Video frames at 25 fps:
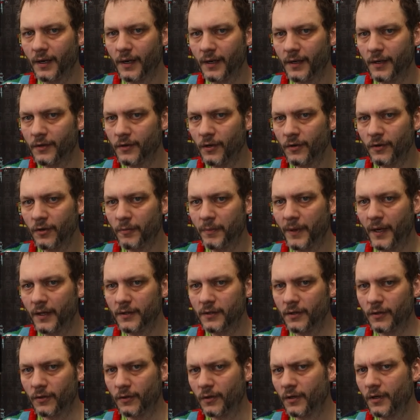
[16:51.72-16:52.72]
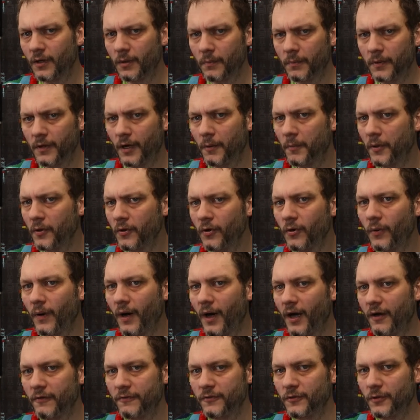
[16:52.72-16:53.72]
And I don't know about you, but I'm on
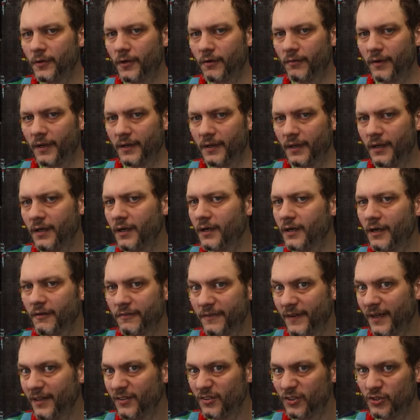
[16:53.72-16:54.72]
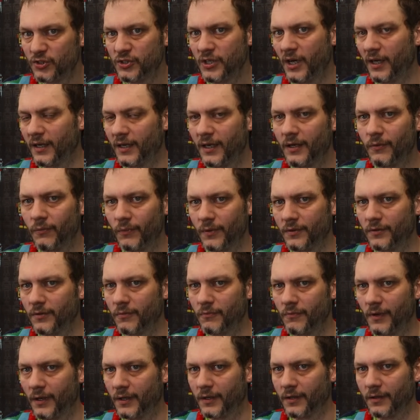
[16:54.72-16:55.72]
quite a few already, and I forget to check in with
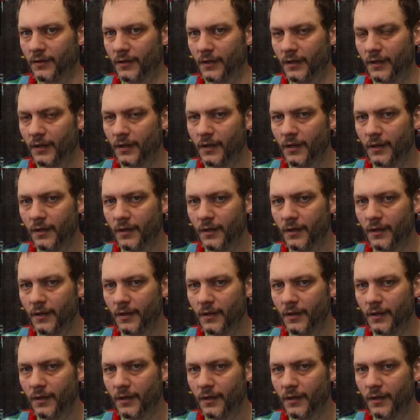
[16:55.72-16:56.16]
them regularly.